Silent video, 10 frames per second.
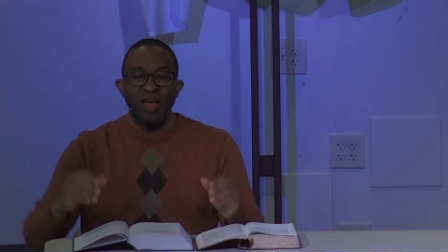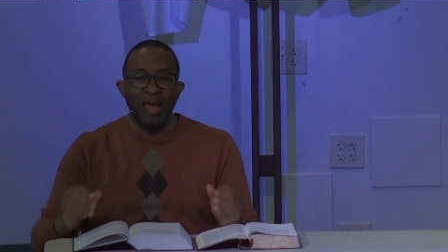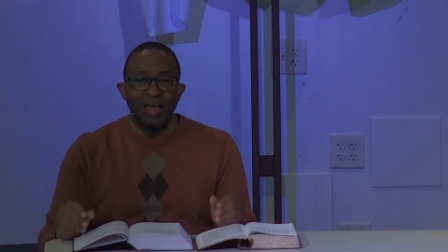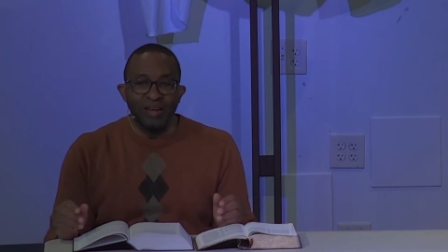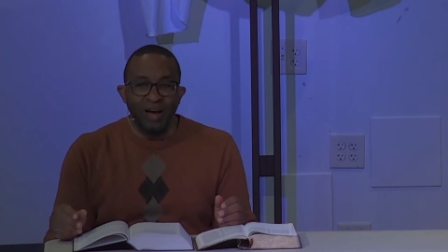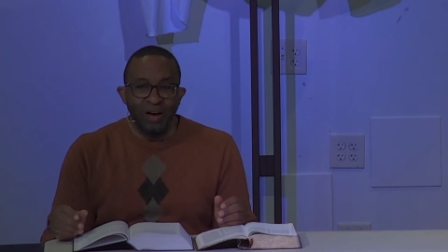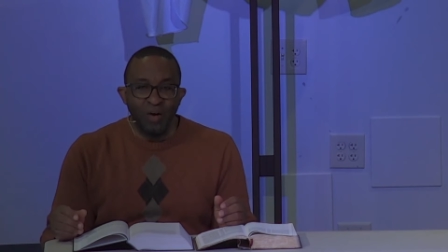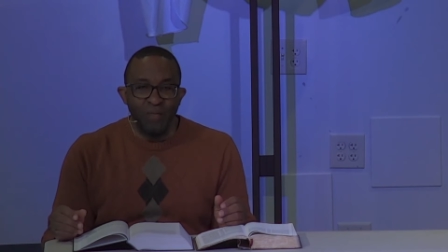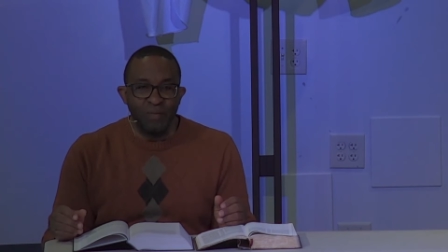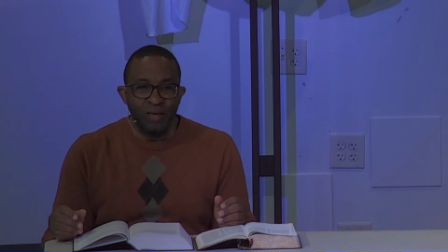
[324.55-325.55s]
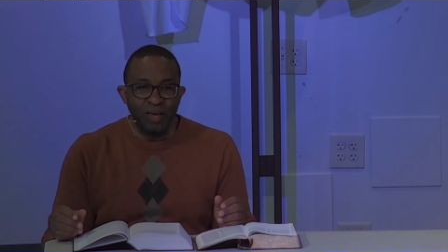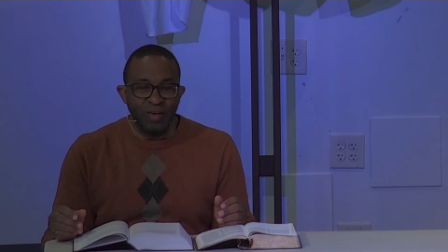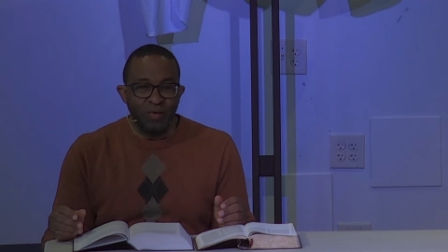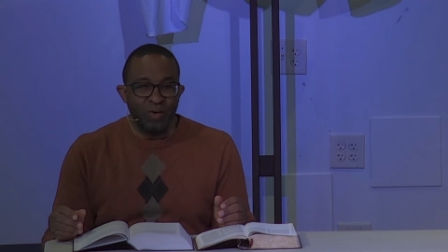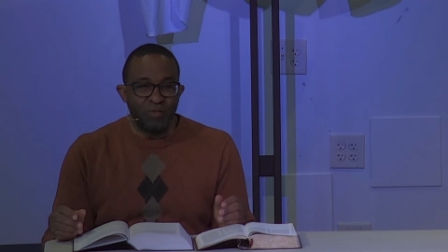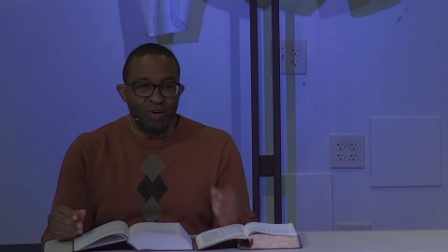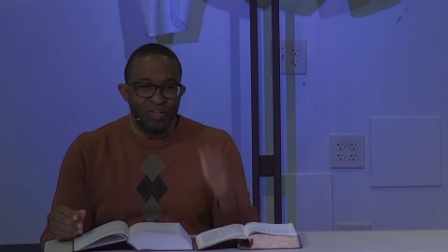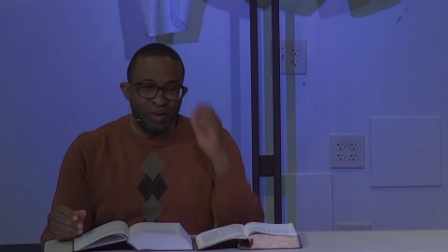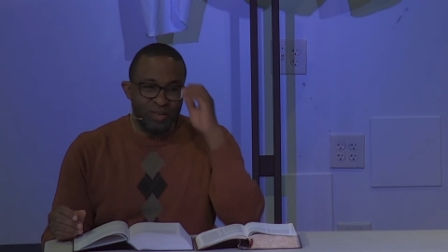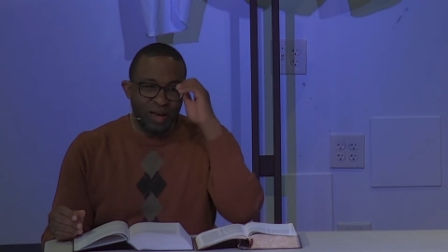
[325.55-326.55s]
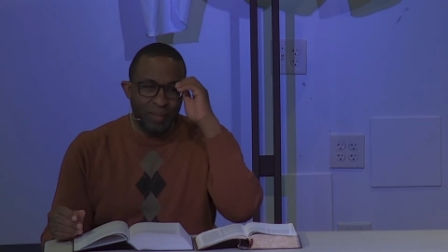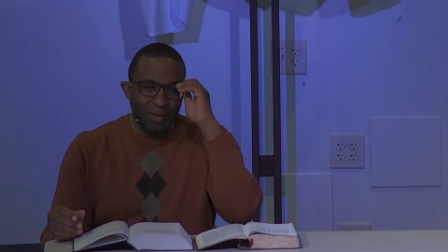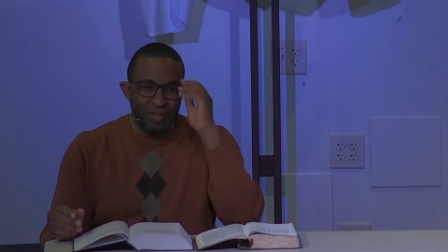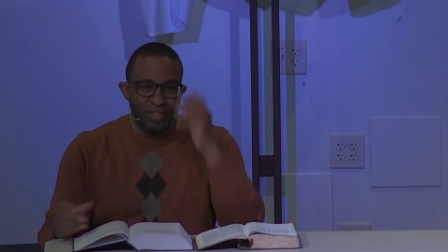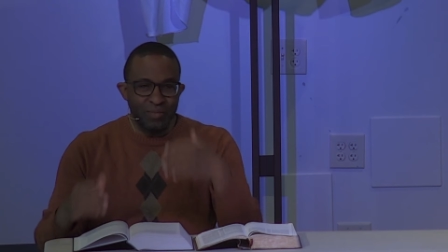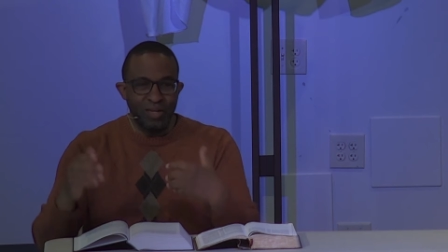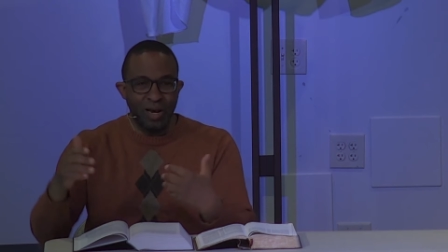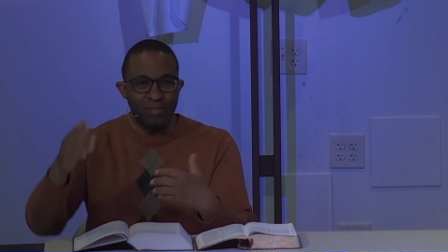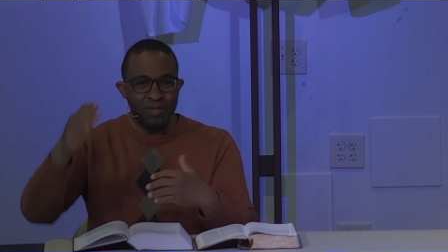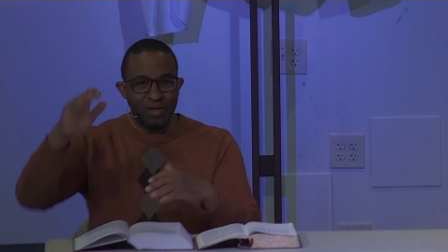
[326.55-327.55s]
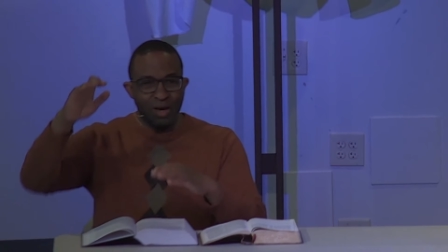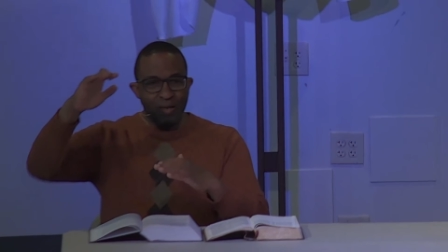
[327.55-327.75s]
and hopefully it'll enrich our time, because sometimes